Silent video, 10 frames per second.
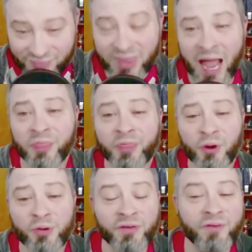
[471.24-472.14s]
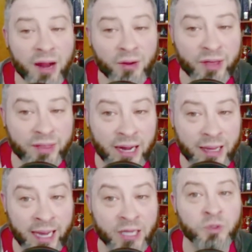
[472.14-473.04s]
And third, the final thing that I
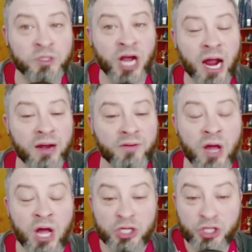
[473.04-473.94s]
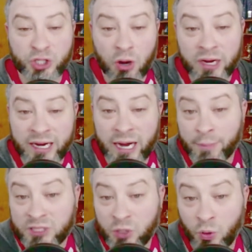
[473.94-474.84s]
liked, which kind of started in
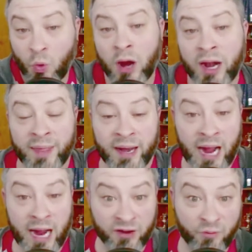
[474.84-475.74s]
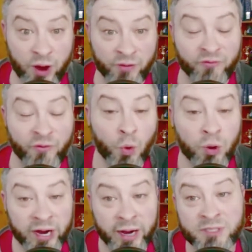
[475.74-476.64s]
episode one and then kind of went forward
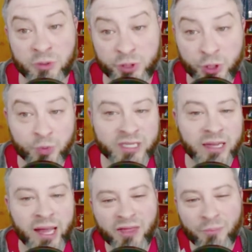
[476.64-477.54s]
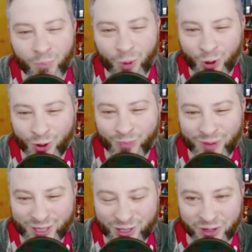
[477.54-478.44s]
in episode two, was I liked the murder
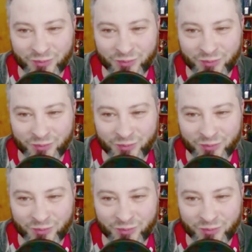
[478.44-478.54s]
mystery.